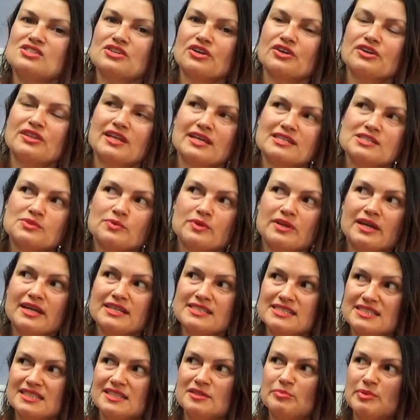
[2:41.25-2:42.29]
So that's when I
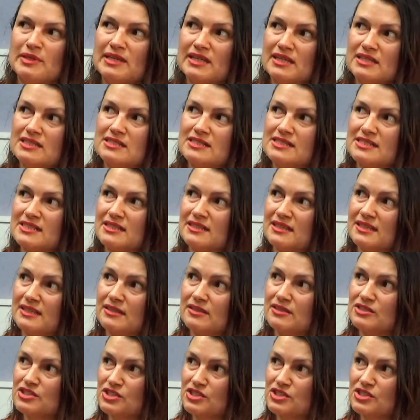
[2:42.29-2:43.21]
did begin to